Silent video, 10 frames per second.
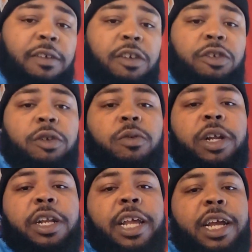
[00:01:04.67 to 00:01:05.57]
These are the
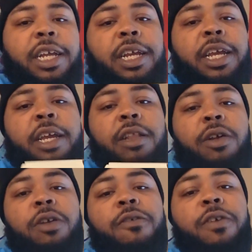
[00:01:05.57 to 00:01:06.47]
ones, like I said,
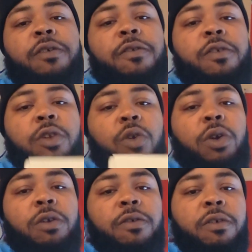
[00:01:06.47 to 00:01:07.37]
35th
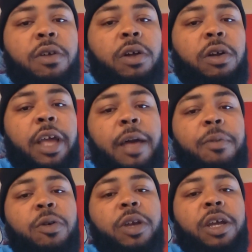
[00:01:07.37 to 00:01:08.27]
North on
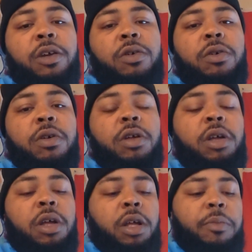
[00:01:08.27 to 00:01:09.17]
Capitol Hill.
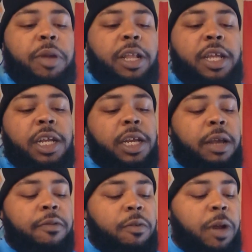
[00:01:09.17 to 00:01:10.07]
Picked these
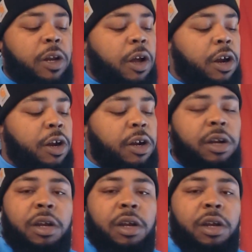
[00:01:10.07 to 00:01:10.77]
up for my daughter.